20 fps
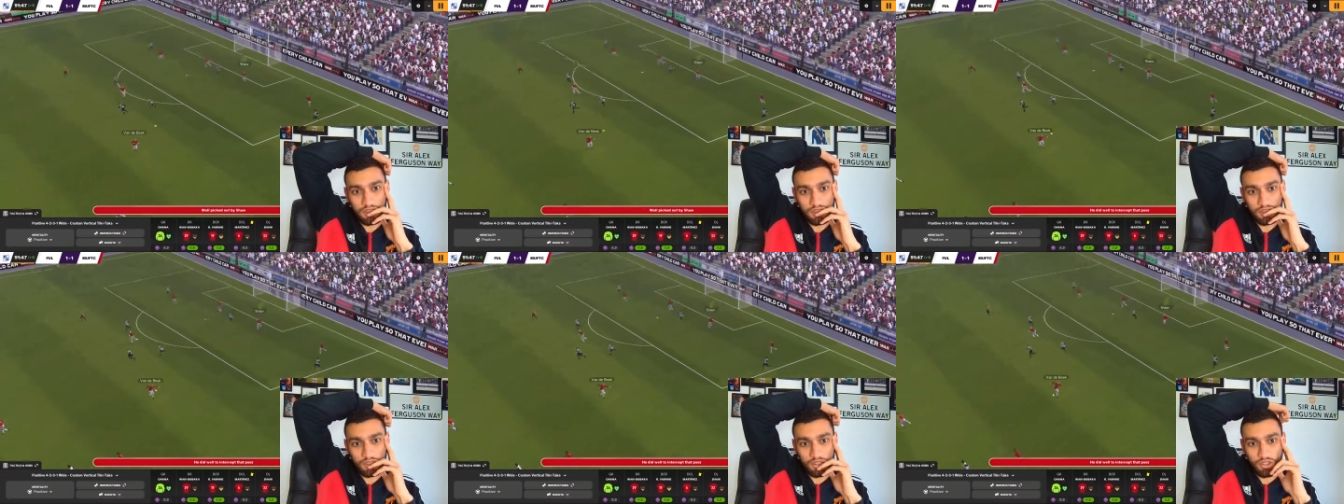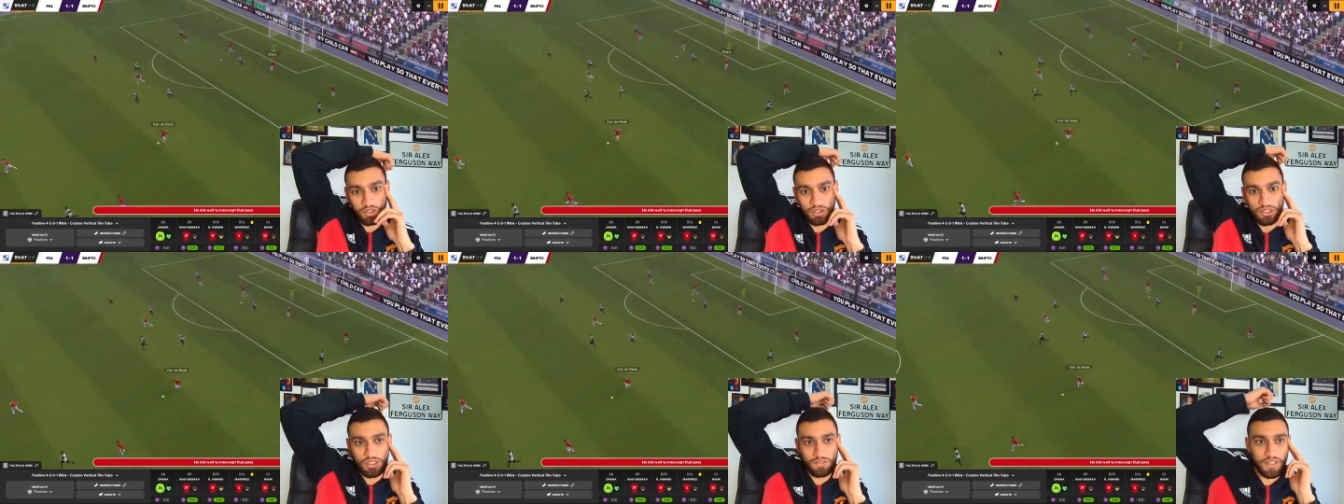
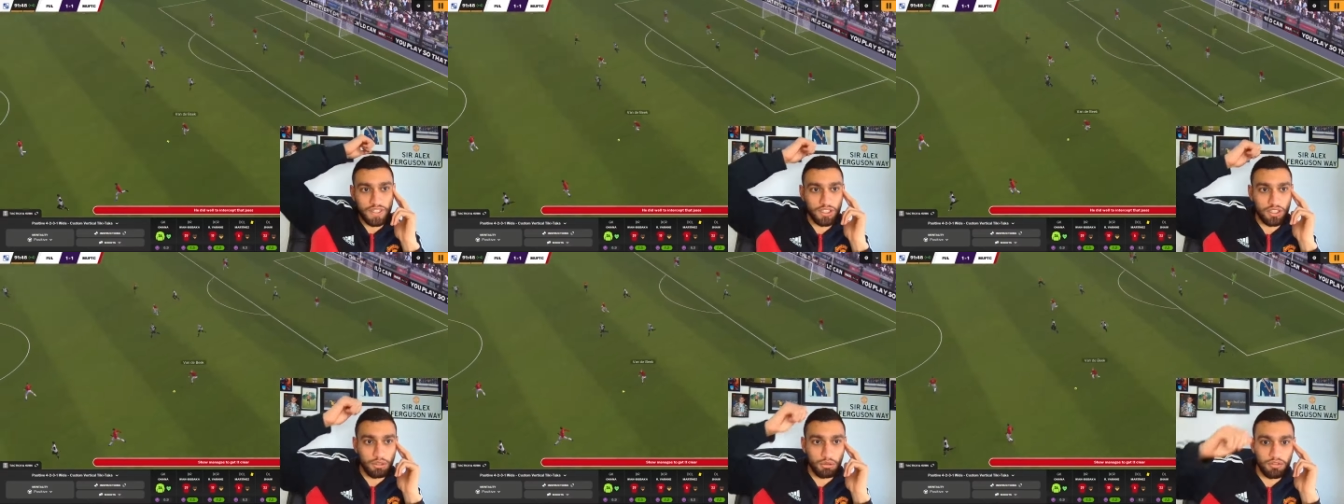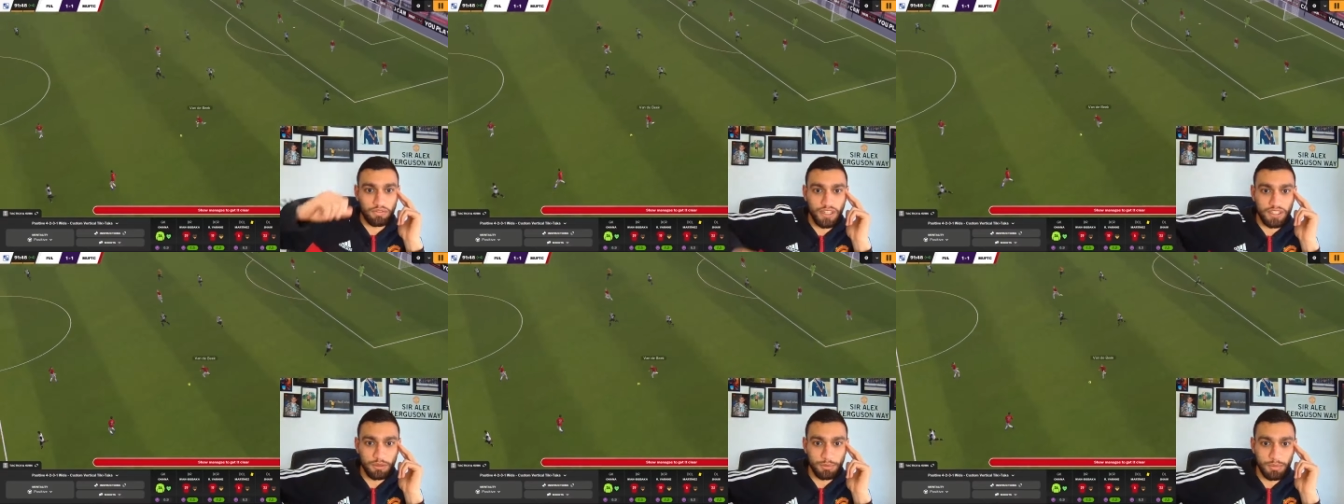Good defending. Go on,
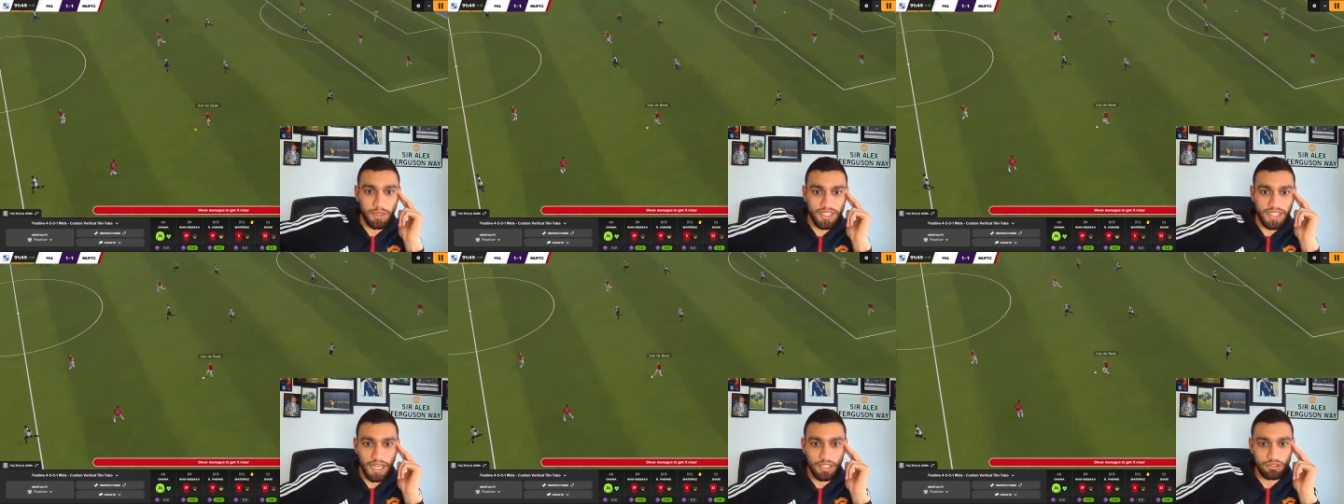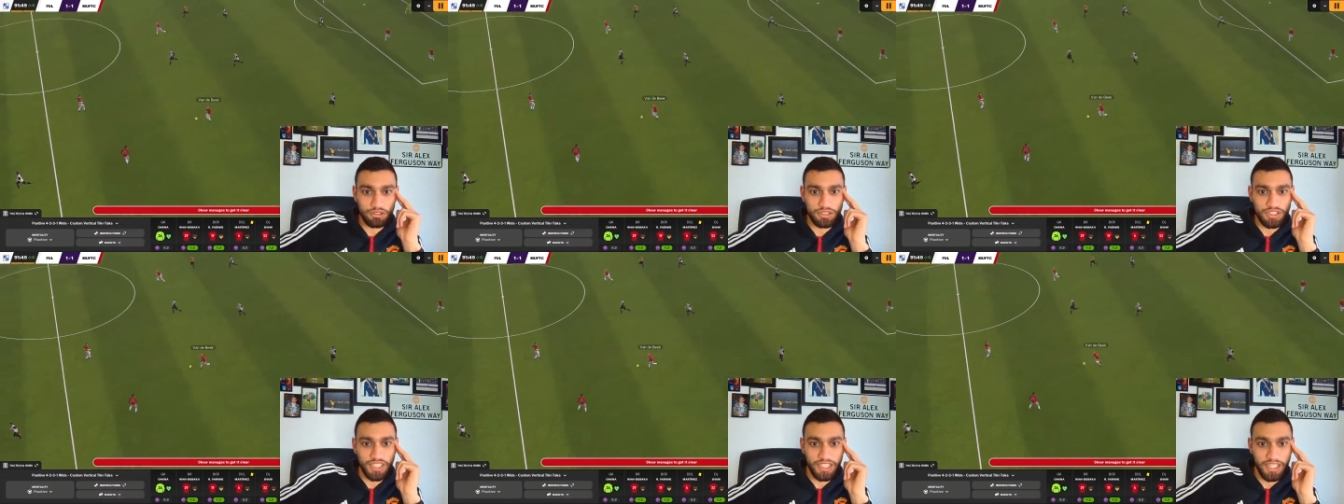Van der Beek. Counter
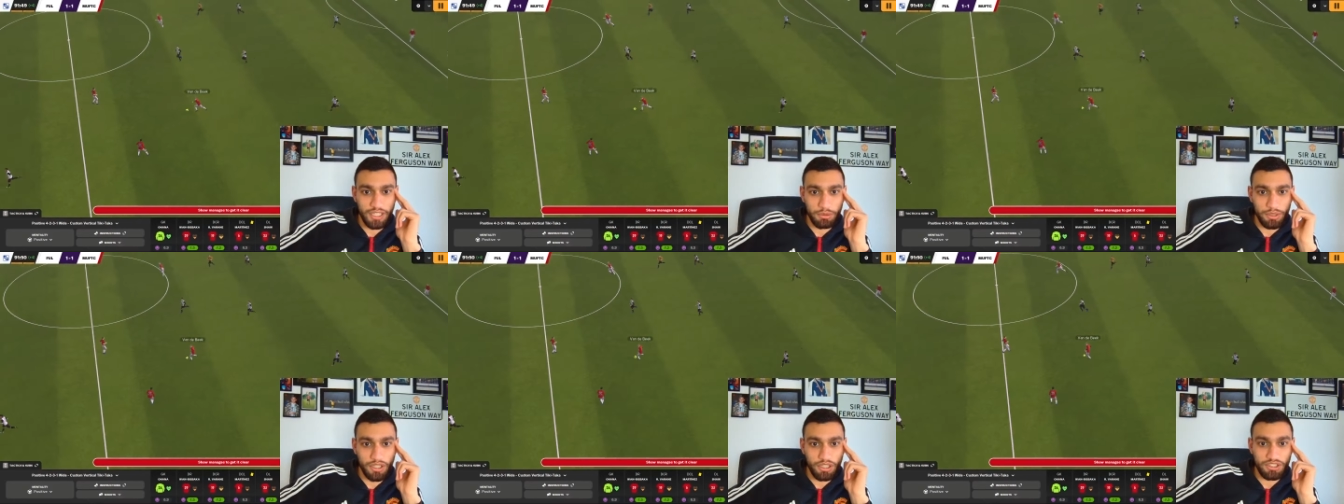attack. Here we go.